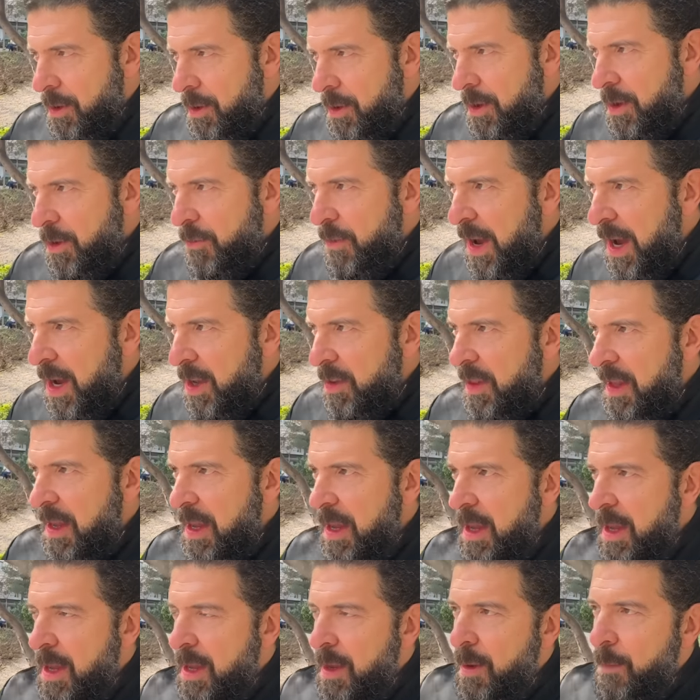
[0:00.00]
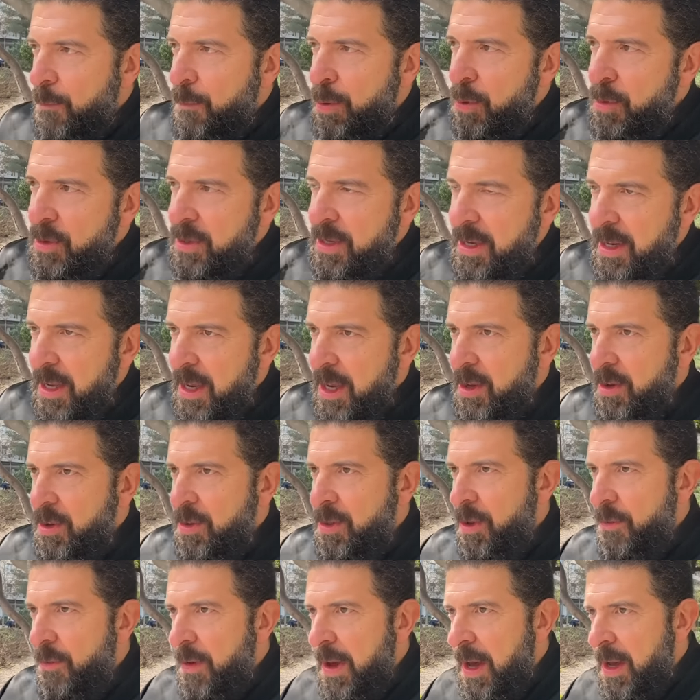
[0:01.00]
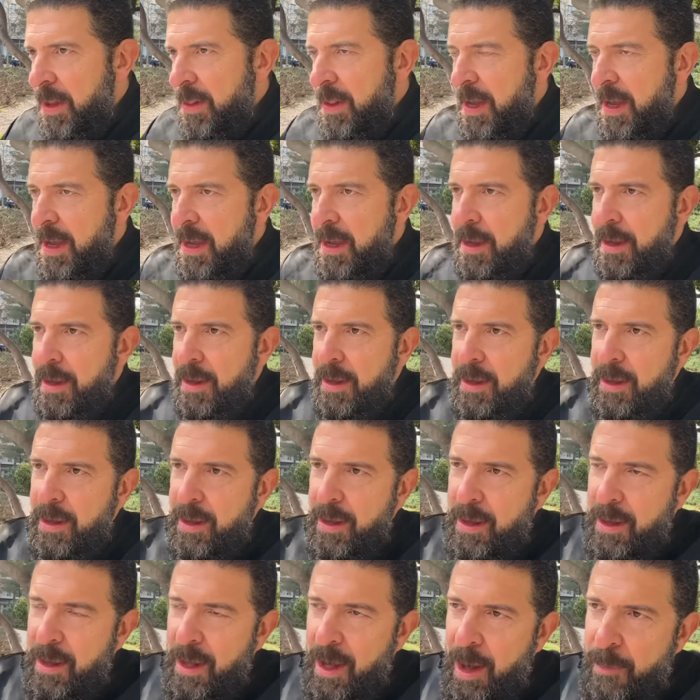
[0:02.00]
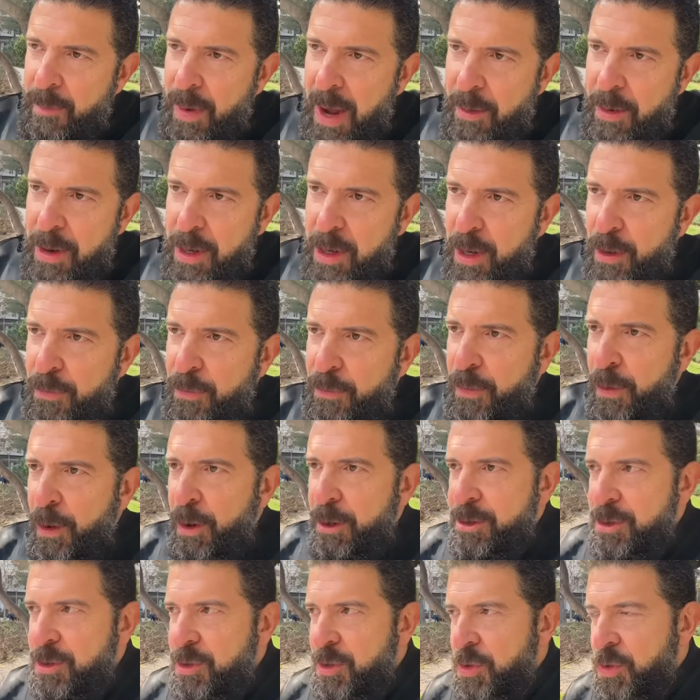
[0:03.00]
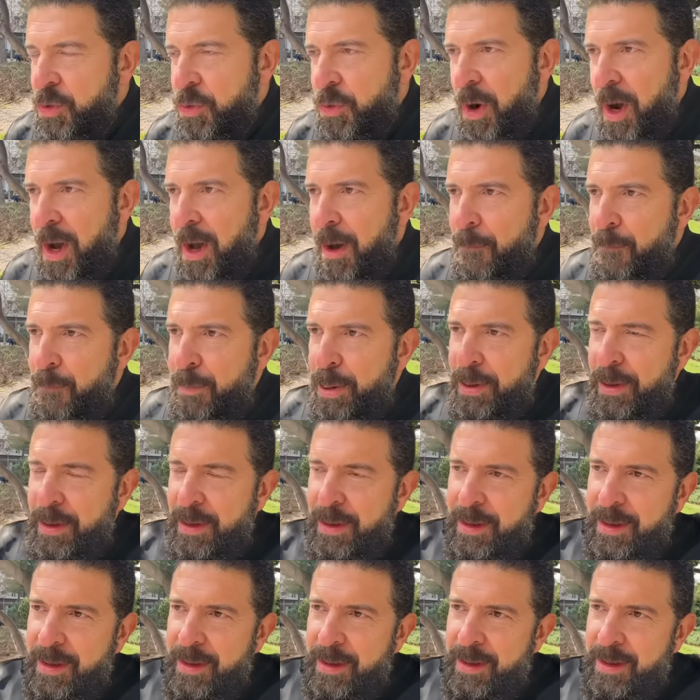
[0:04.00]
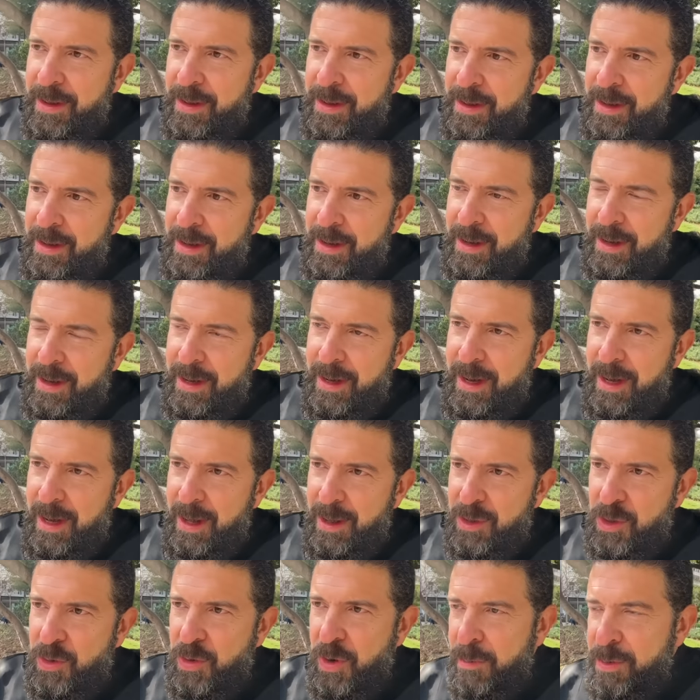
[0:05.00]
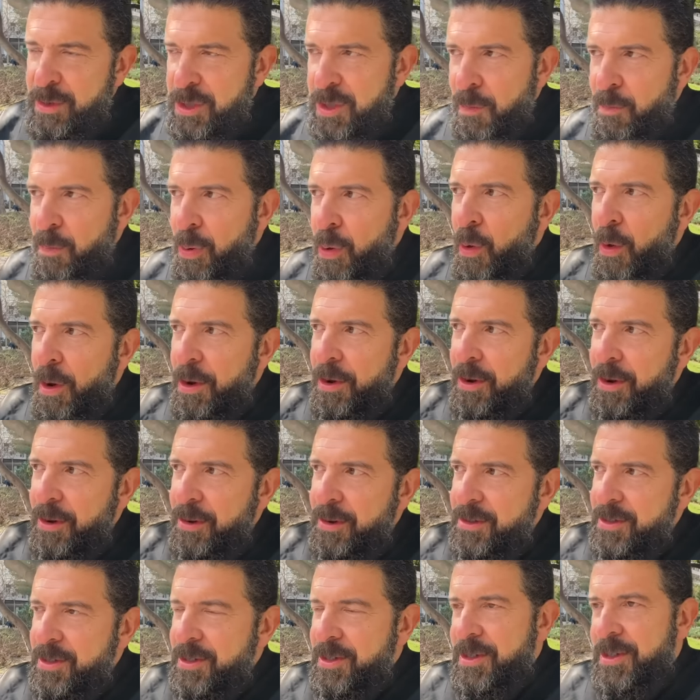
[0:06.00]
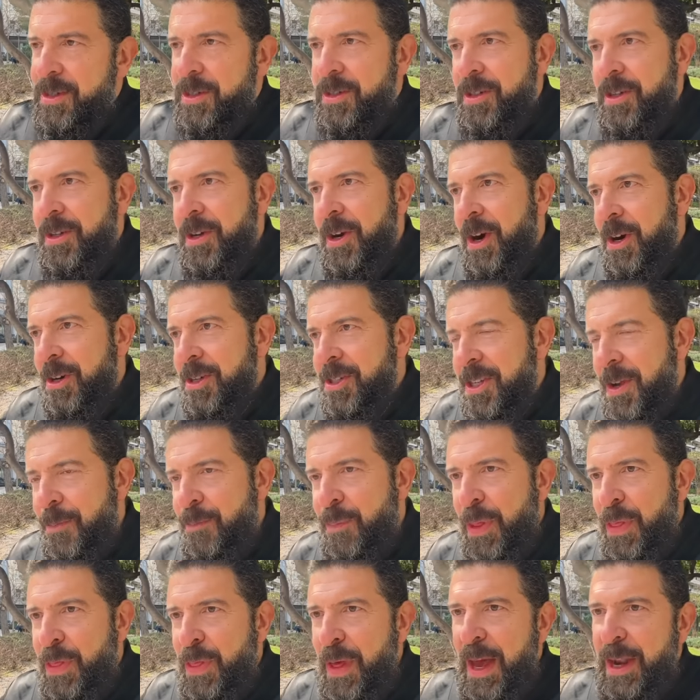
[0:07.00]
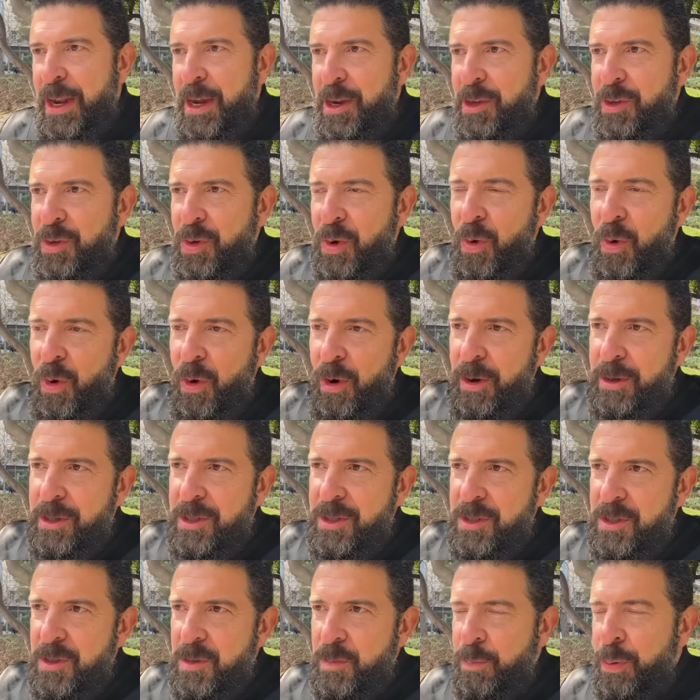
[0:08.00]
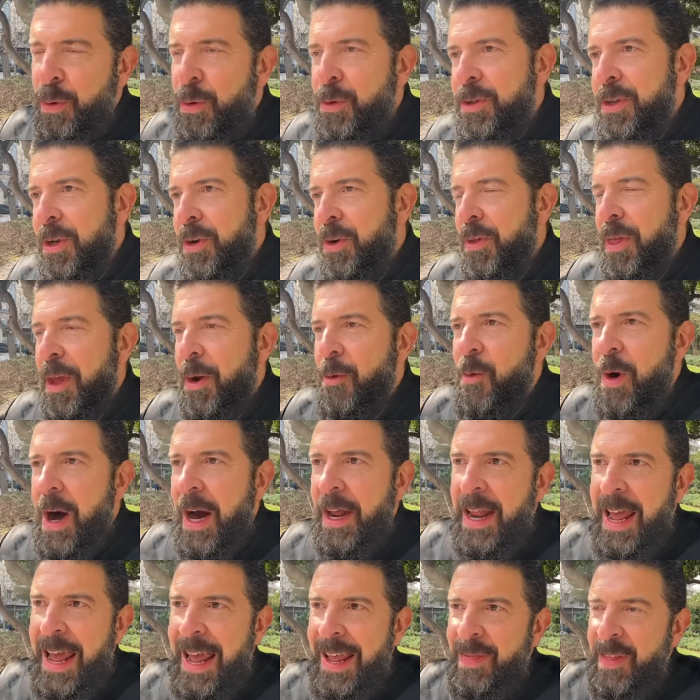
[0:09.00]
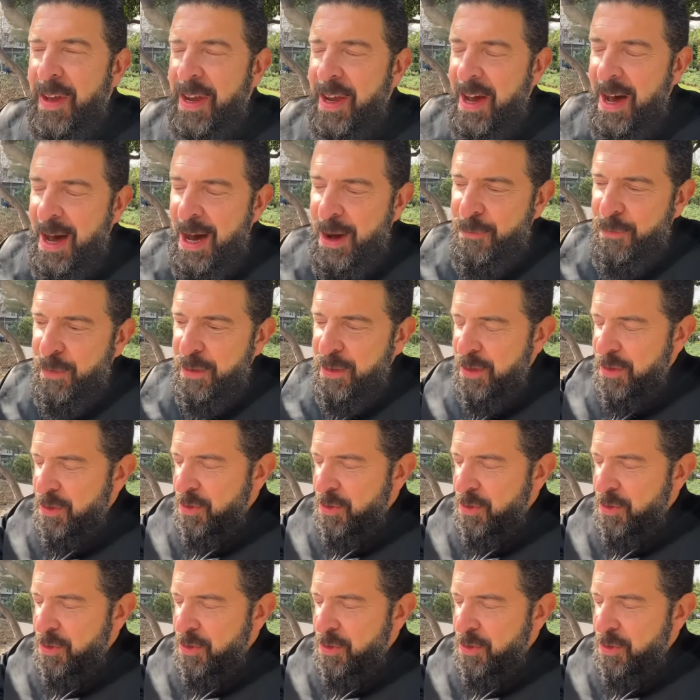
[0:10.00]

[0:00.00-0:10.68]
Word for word: Navalny, Putin killed Navalny, America First, Trump, Trump supporters are sympathetic towards Putin, or they want to end the conflict in